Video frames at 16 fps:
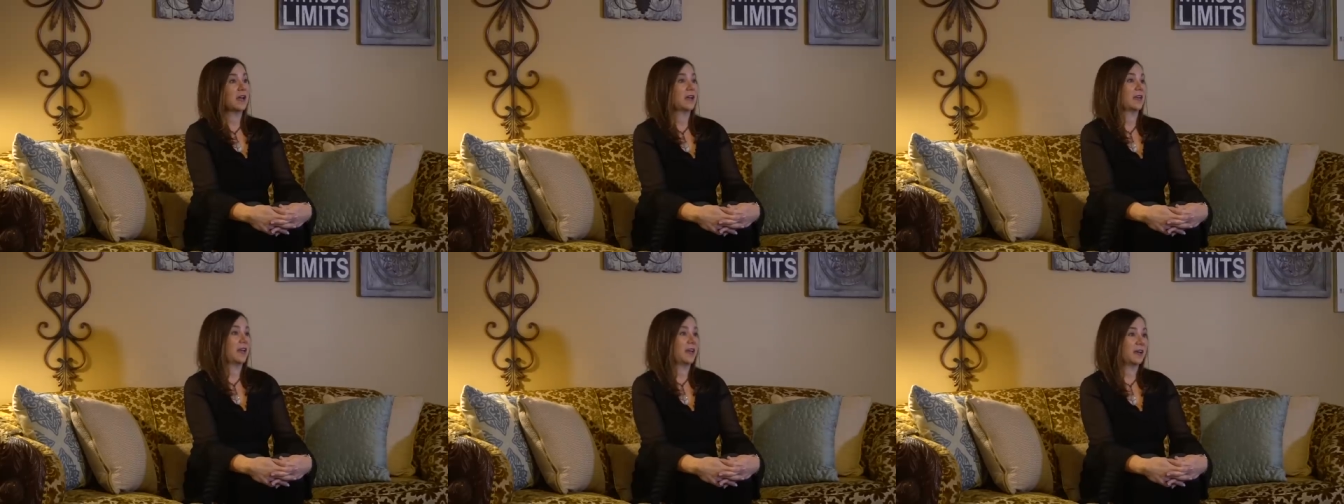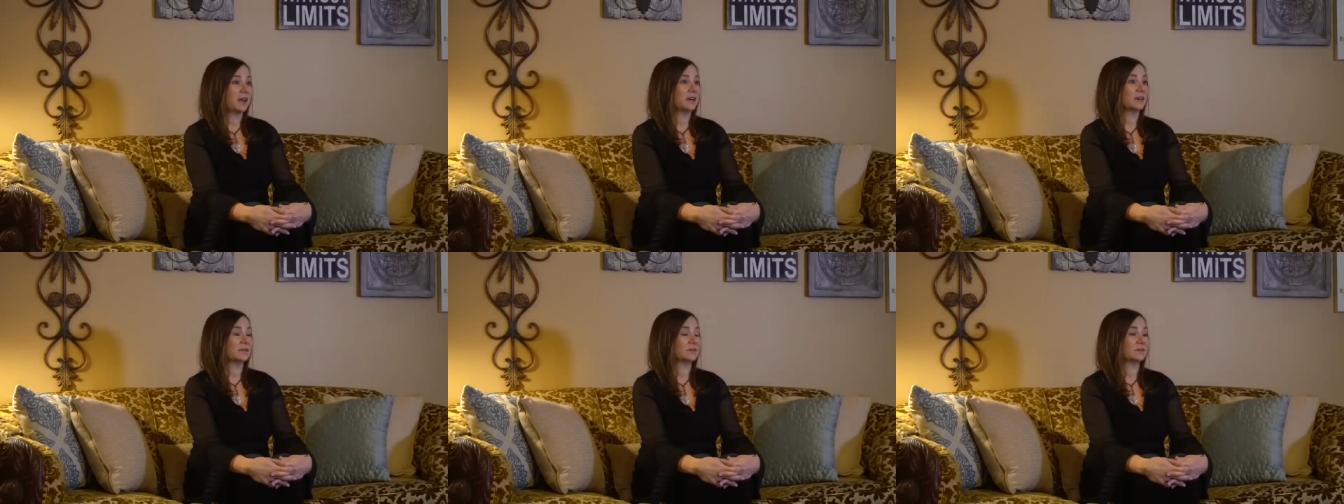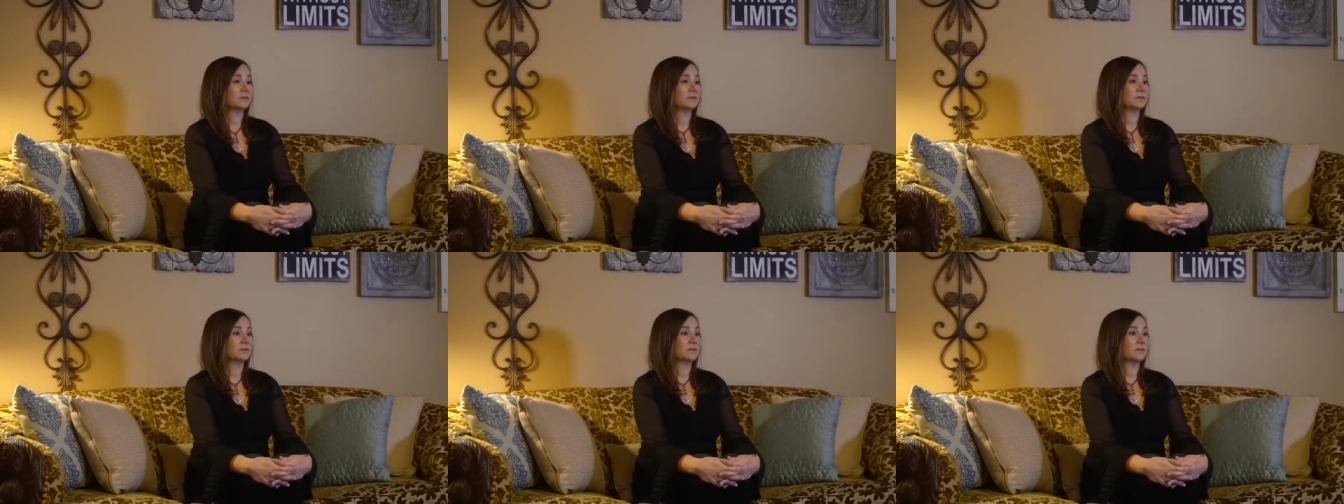I
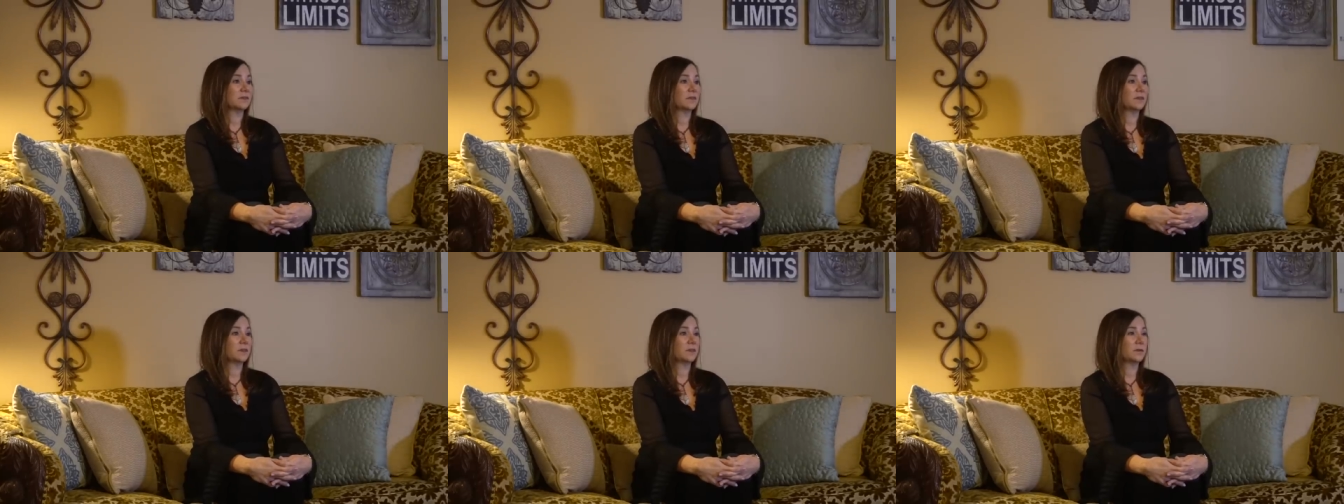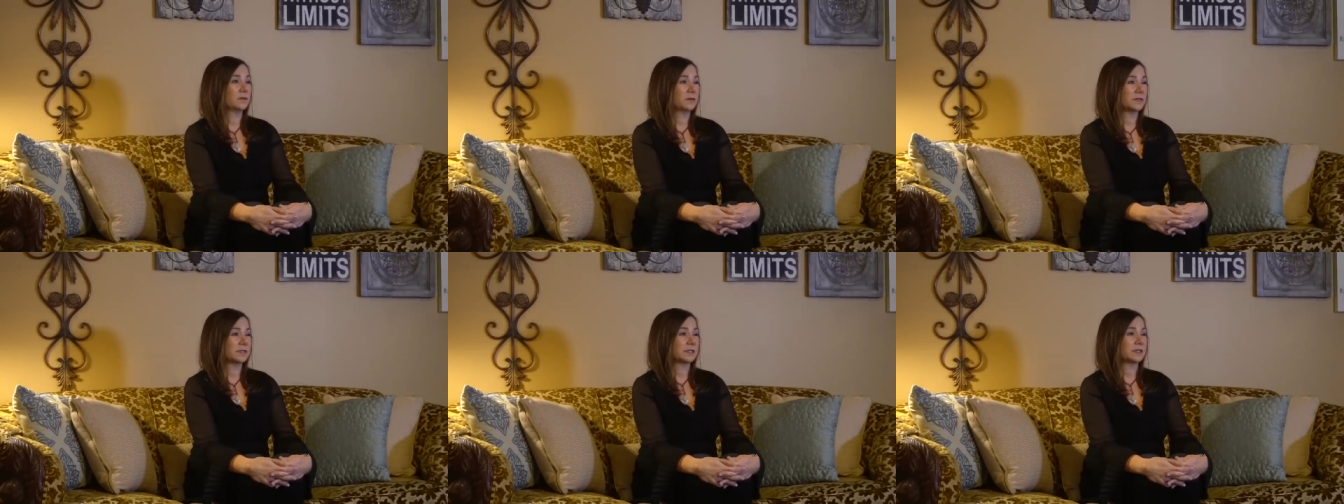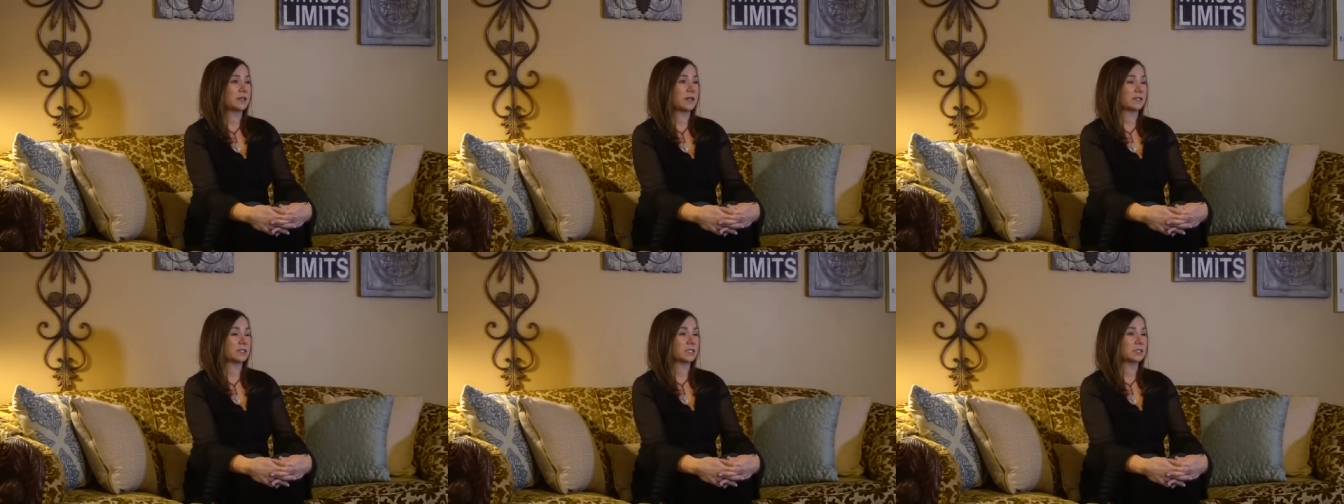am through this
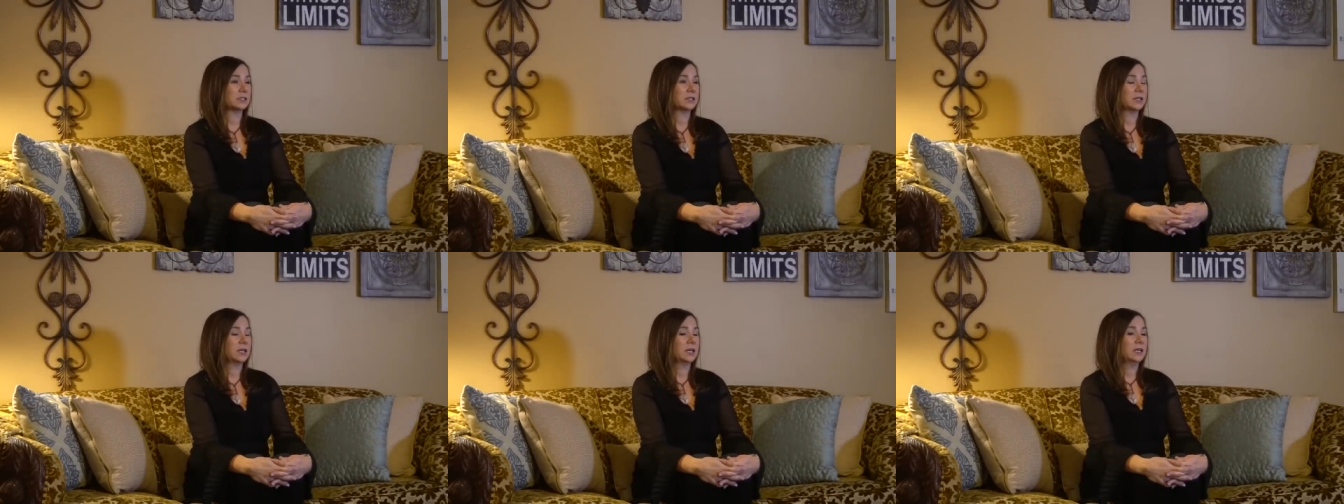connection,